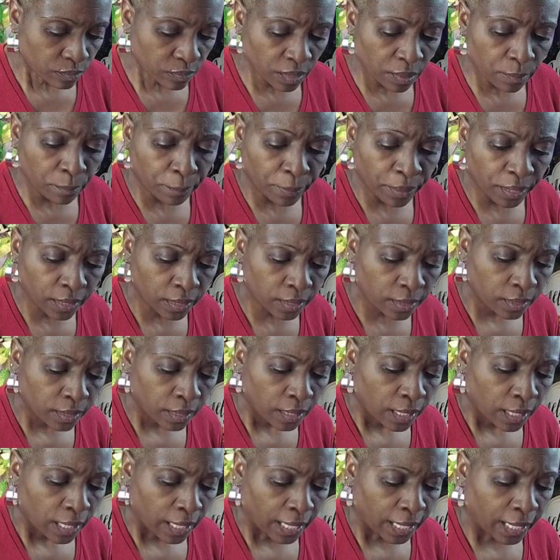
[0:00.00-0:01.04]
But
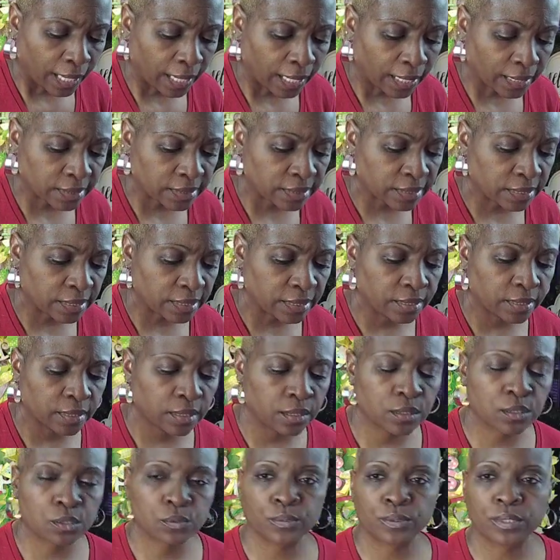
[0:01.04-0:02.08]
I seen
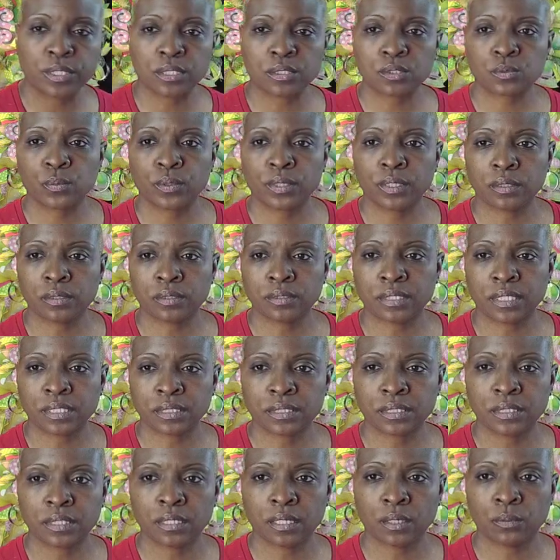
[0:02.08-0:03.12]
this one as well, and I
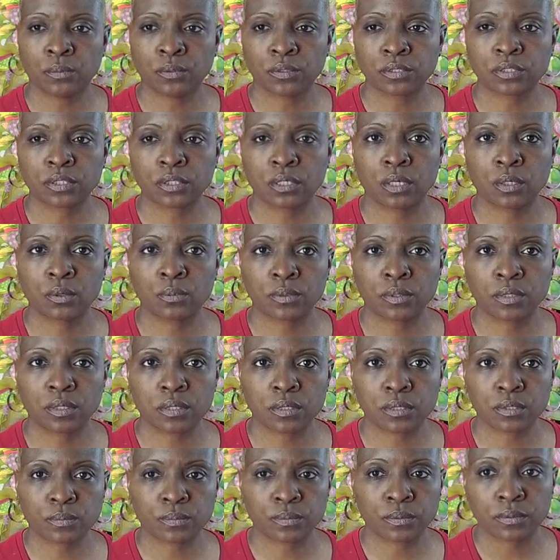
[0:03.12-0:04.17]
said I want to go with
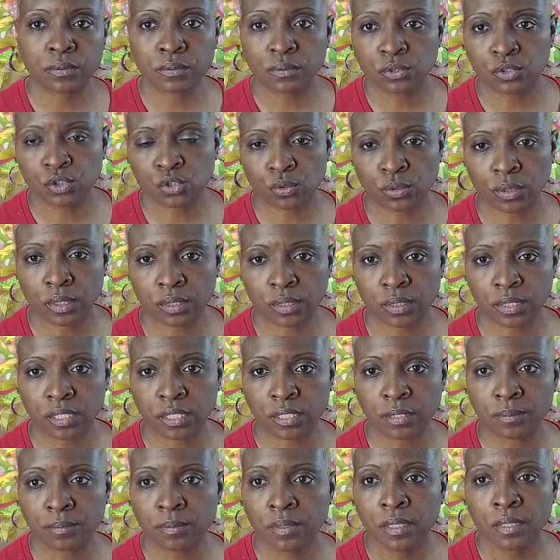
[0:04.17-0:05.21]
this one, the truck
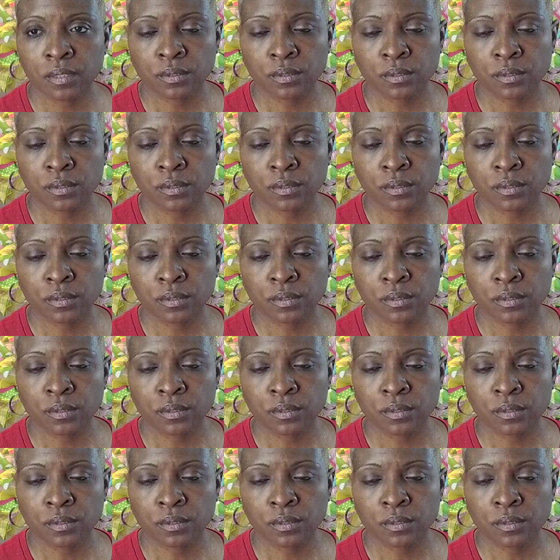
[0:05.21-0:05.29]
thing.